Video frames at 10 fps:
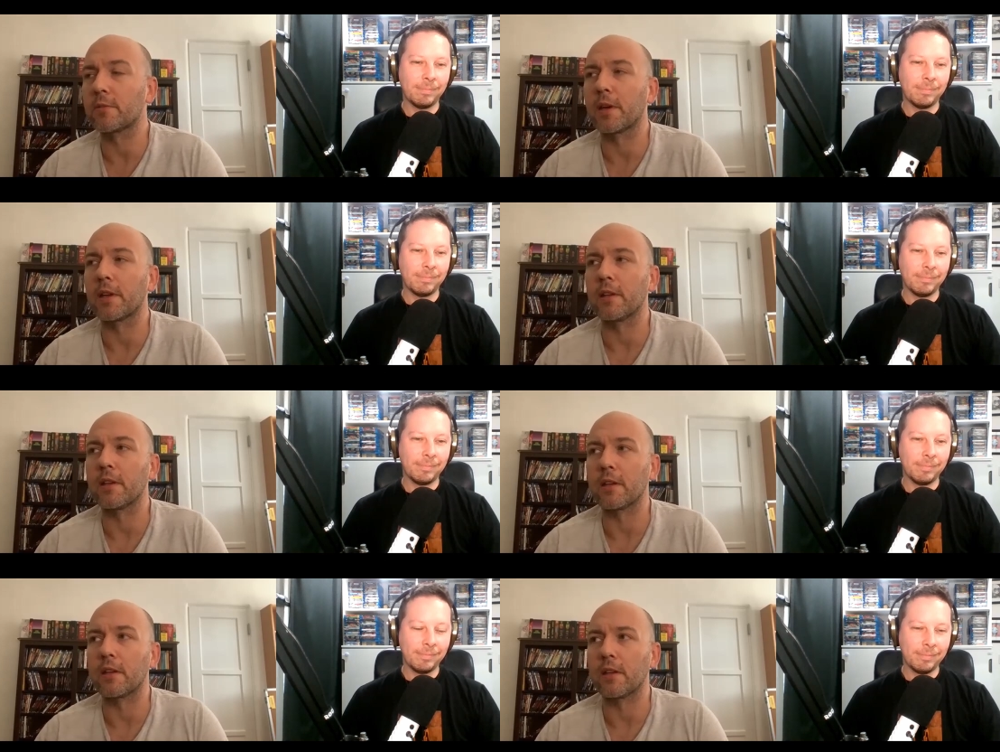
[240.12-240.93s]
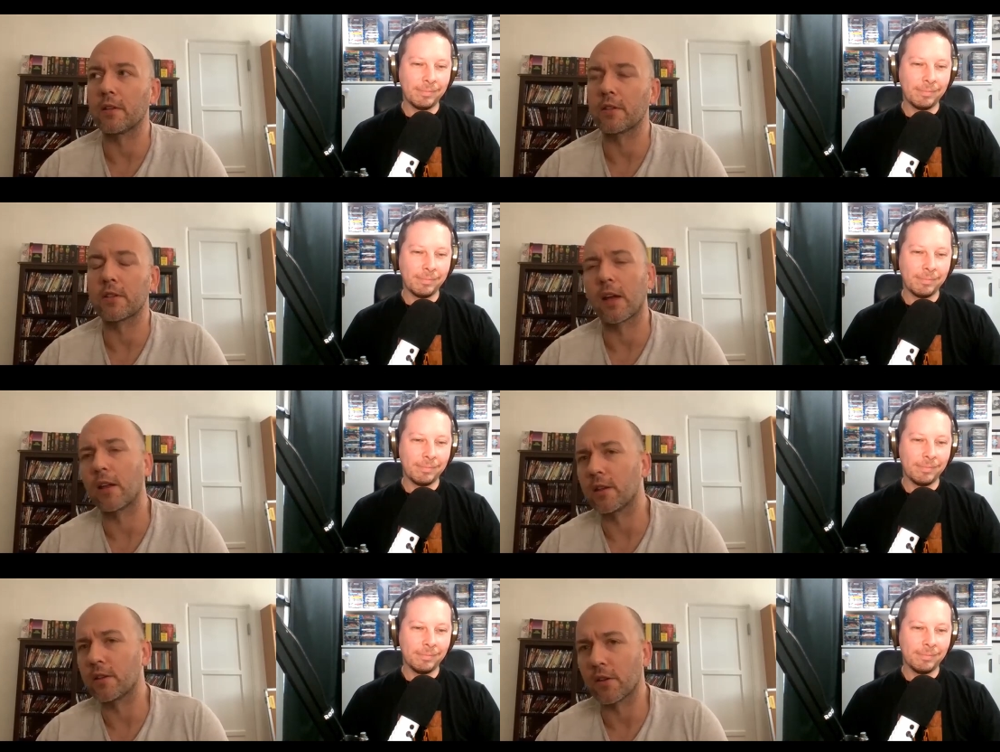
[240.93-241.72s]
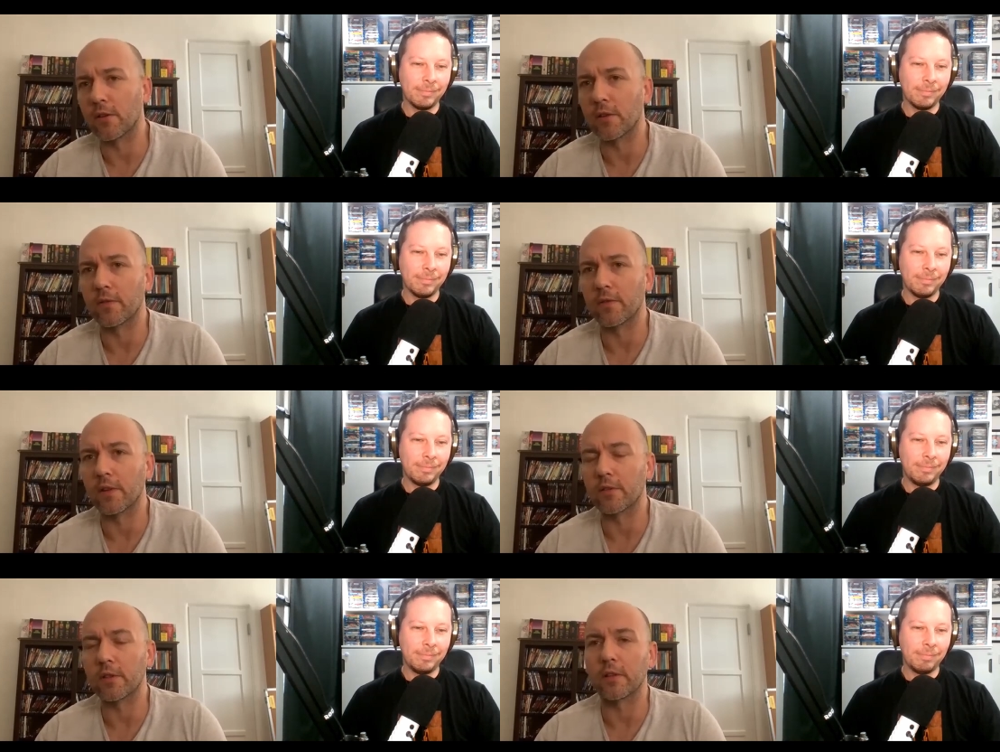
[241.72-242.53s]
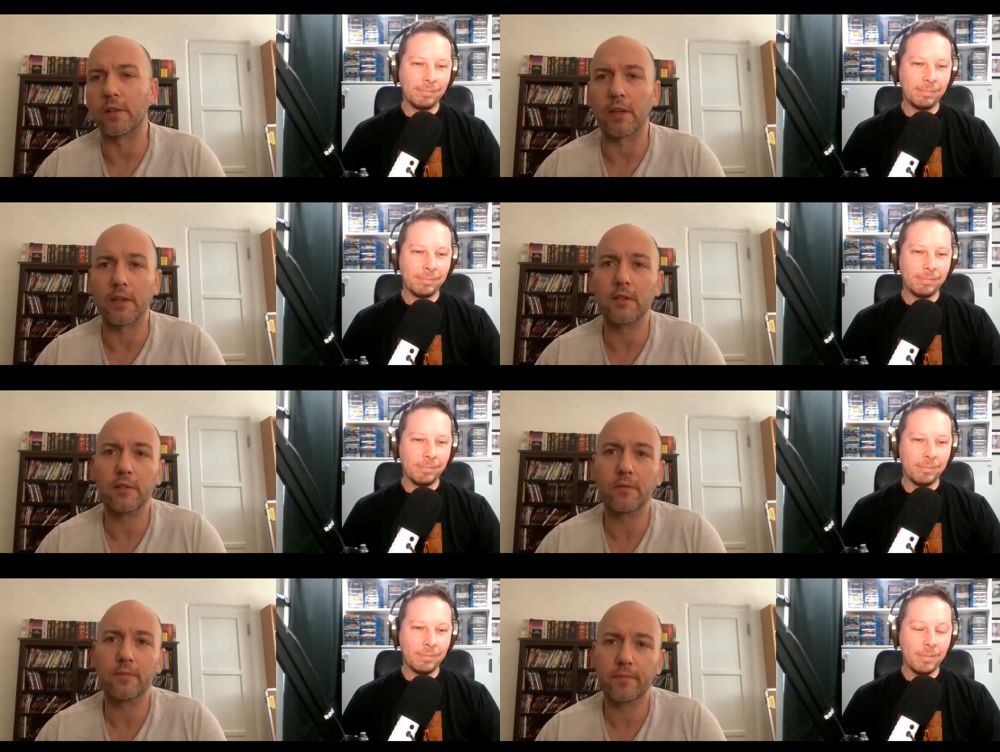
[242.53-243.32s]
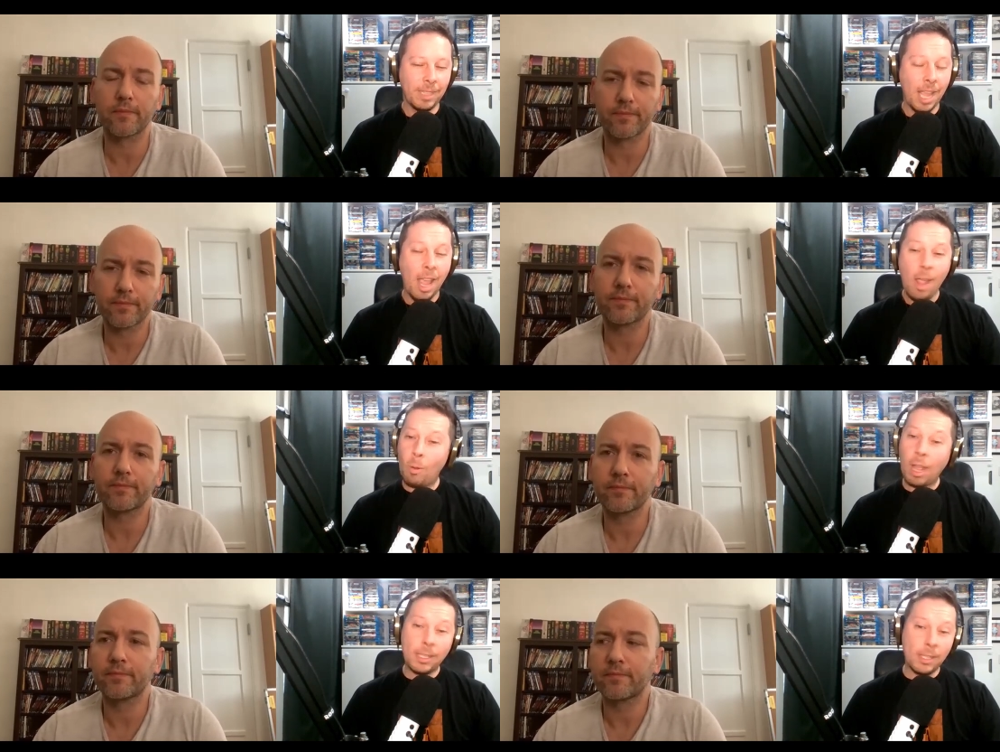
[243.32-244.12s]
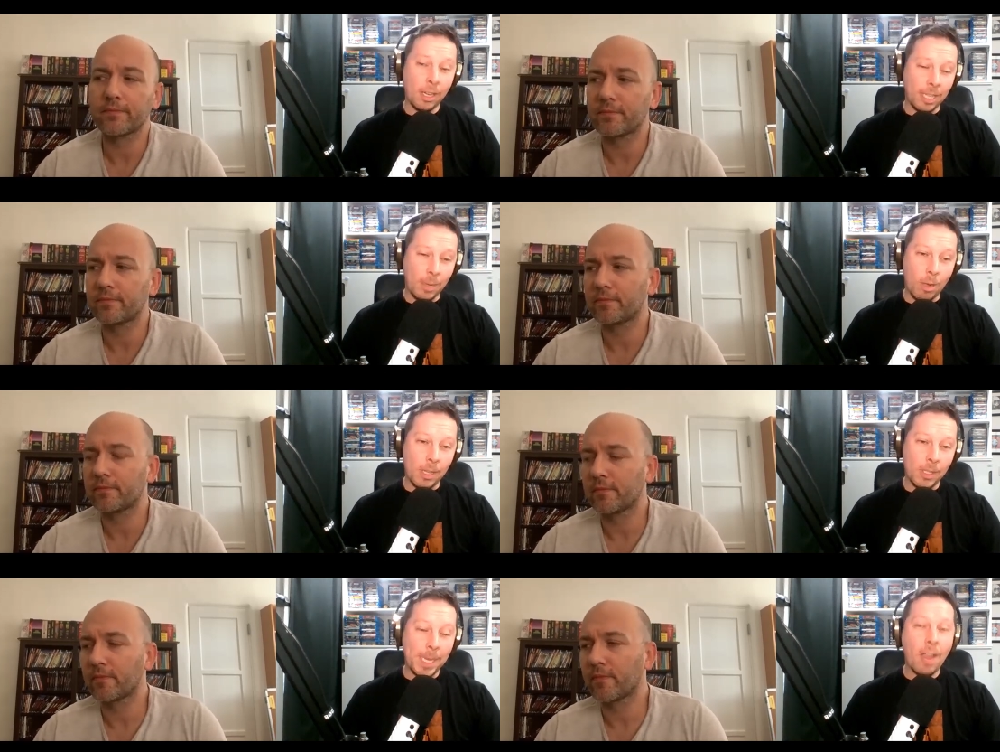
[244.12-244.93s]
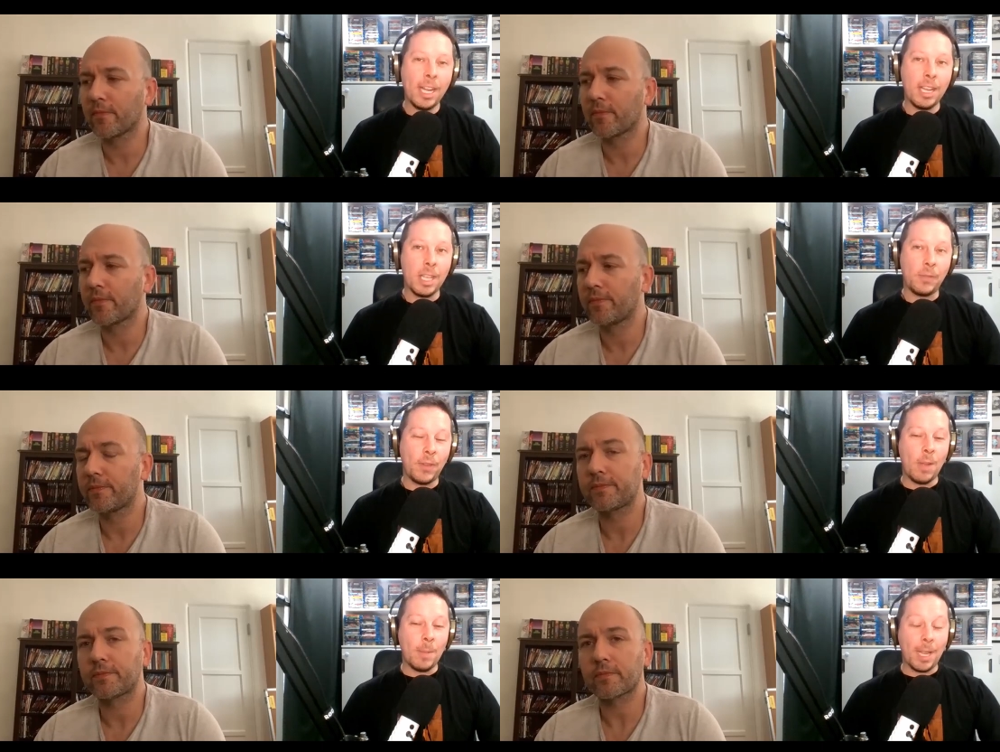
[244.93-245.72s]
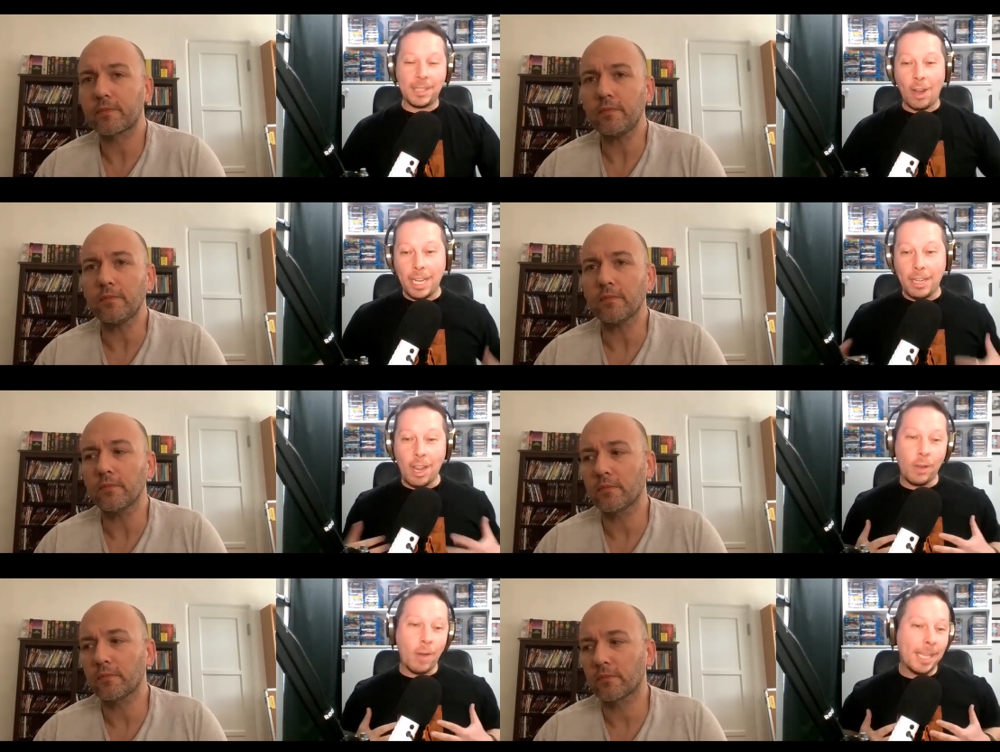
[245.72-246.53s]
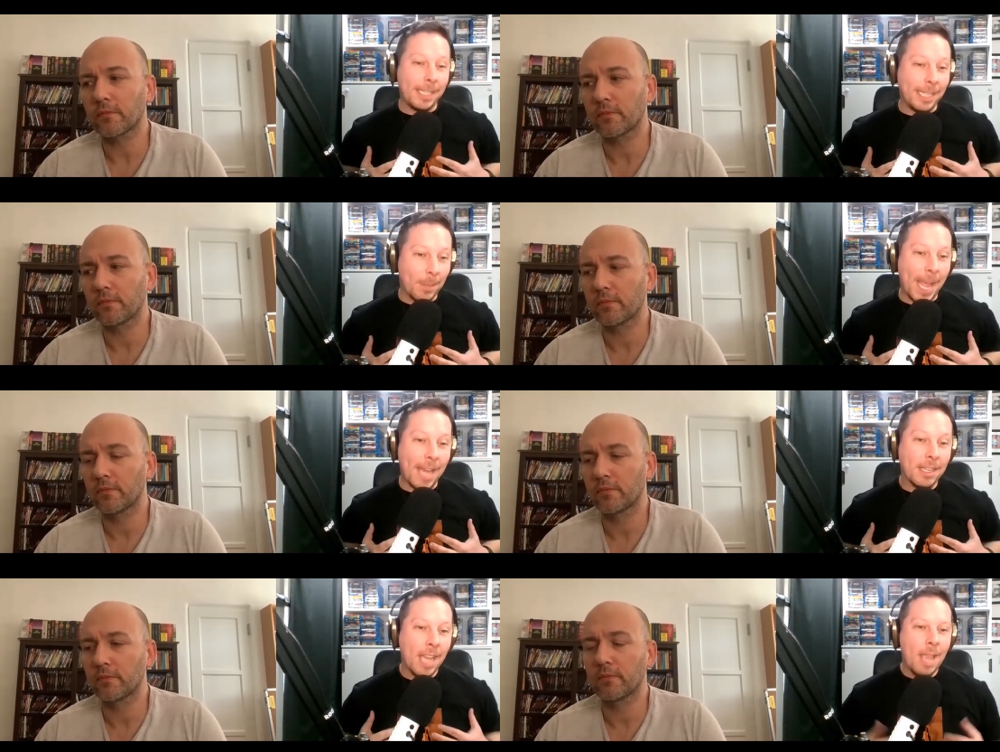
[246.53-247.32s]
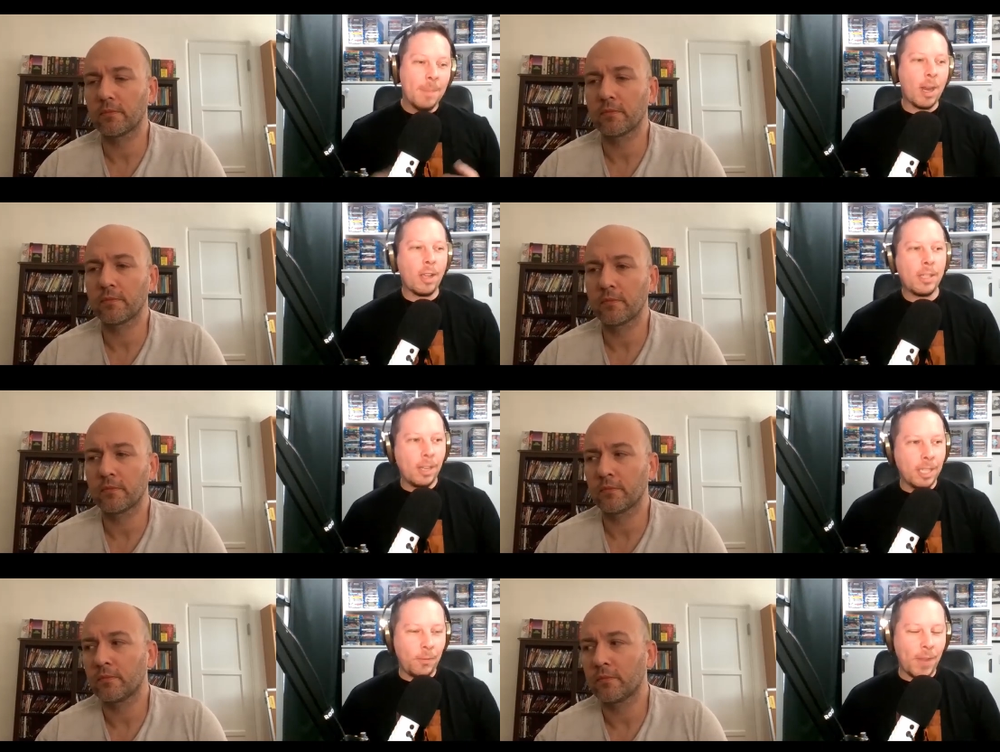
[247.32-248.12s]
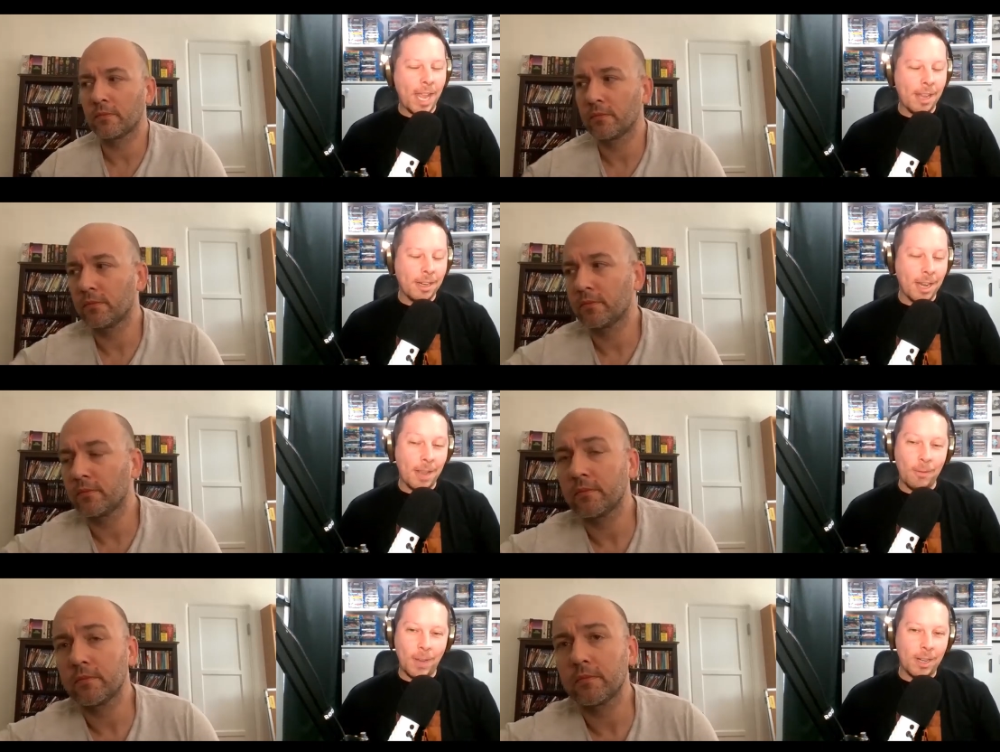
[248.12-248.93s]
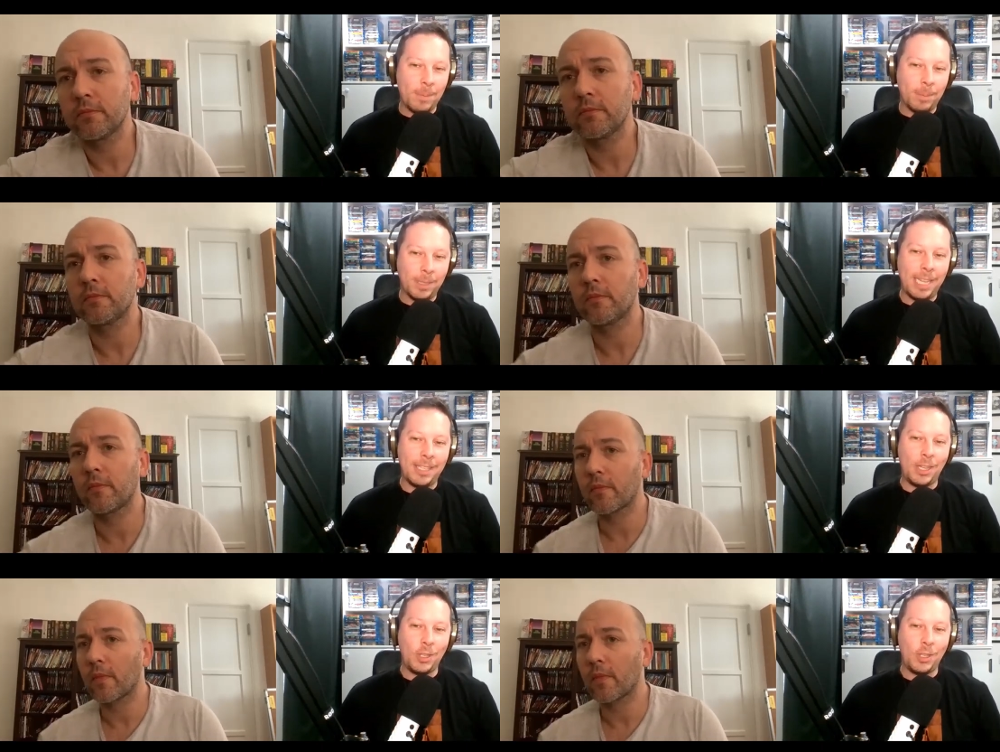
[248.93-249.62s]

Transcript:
Speaker 1: by the, you know, the style and tone of, of certain things.
Speaker 2: Well, I certainly was. I mean, going into this film, like I said, I didn't know a great deal about it, but I certainly found it a very pleasing